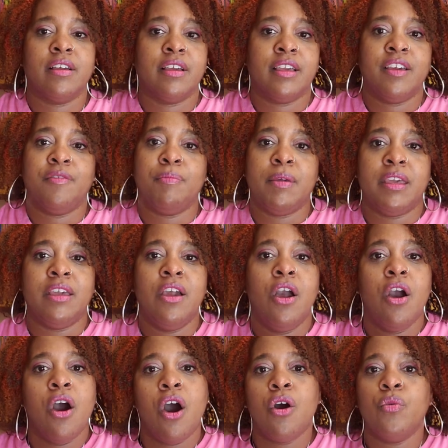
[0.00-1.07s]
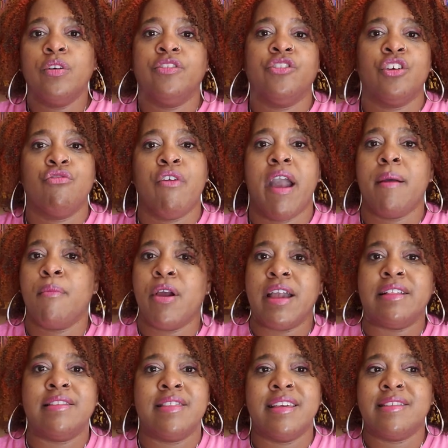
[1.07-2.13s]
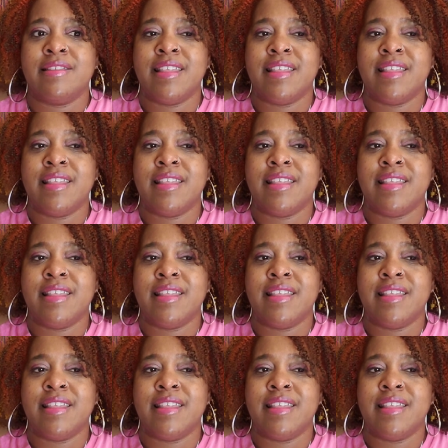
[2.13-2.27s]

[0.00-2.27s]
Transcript: give me, oh, it's the grammar, it's this.